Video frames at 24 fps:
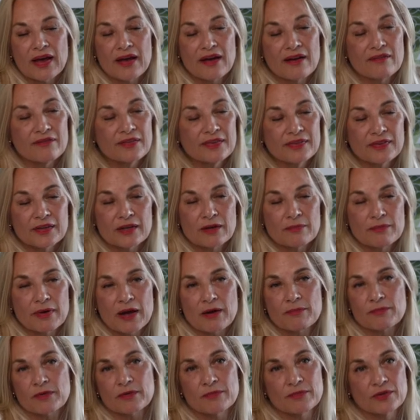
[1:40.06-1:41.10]
Everything
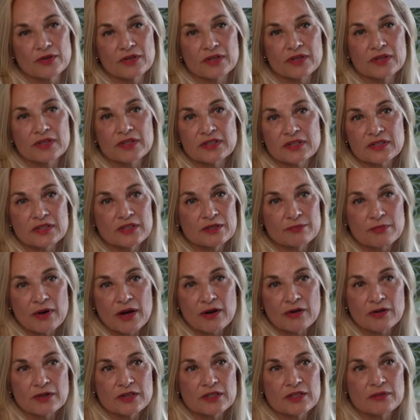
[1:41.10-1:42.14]
about Bermuda is
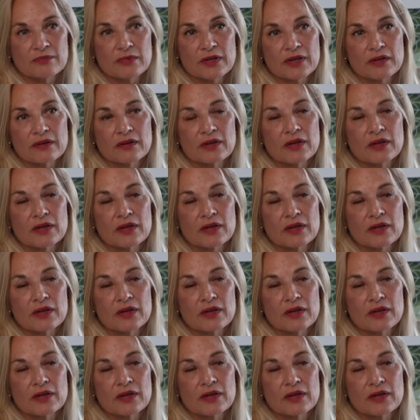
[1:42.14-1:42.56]
inspiring to me.